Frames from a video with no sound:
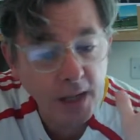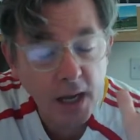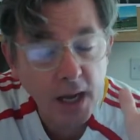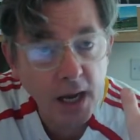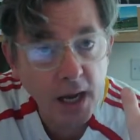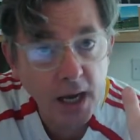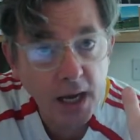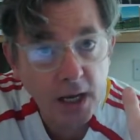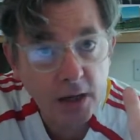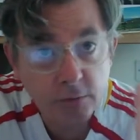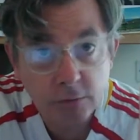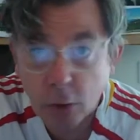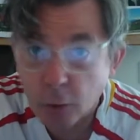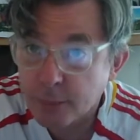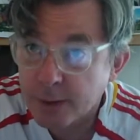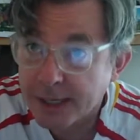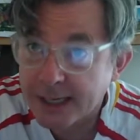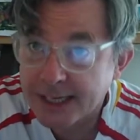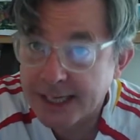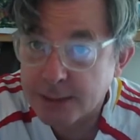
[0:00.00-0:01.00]

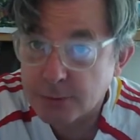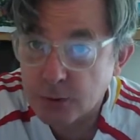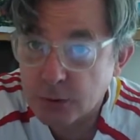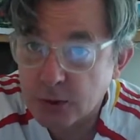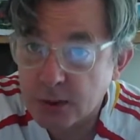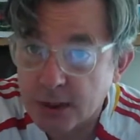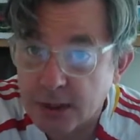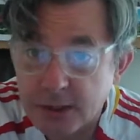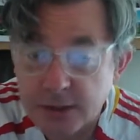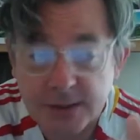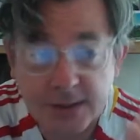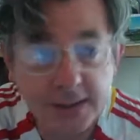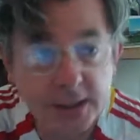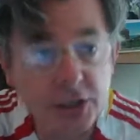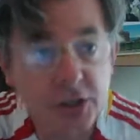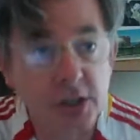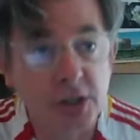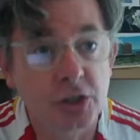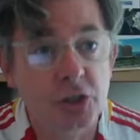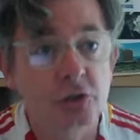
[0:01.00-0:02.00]
Role-playing games were good. I also had the
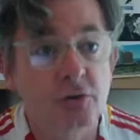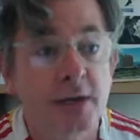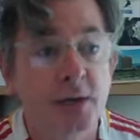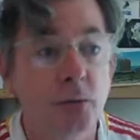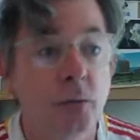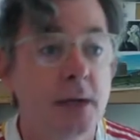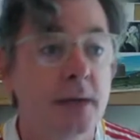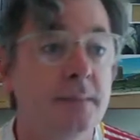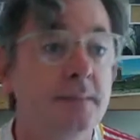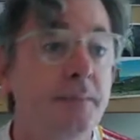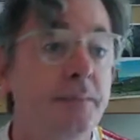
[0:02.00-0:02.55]
Judge Dredd one.